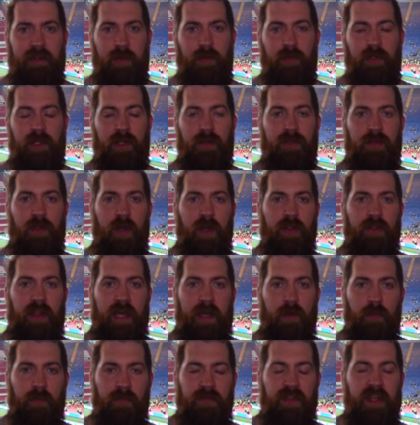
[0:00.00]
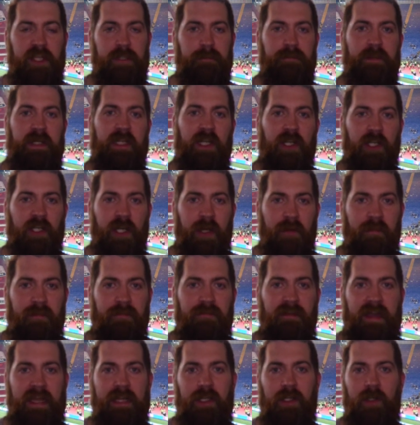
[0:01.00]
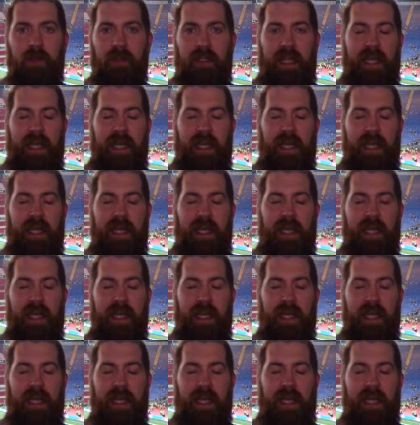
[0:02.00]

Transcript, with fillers: They would have thought that this being a cup final,